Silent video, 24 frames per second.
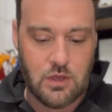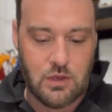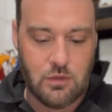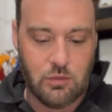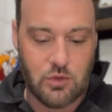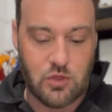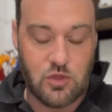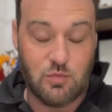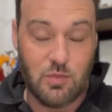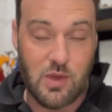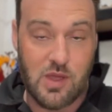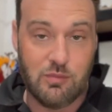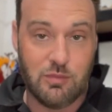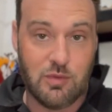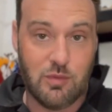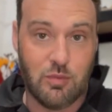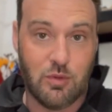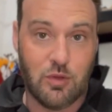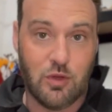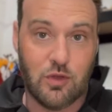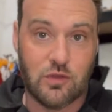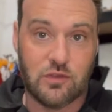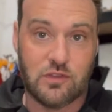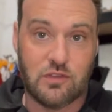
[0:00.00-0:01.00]
which might be
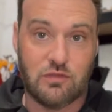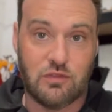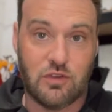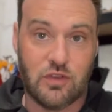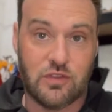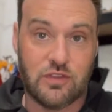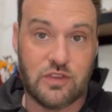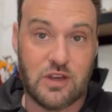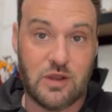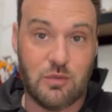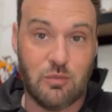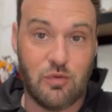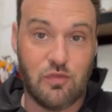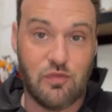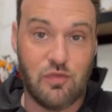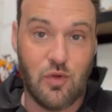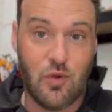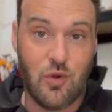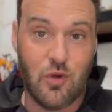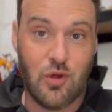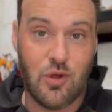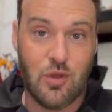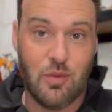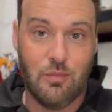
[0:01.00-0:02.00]
because I've not done it
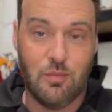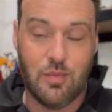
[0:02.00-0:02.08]
before,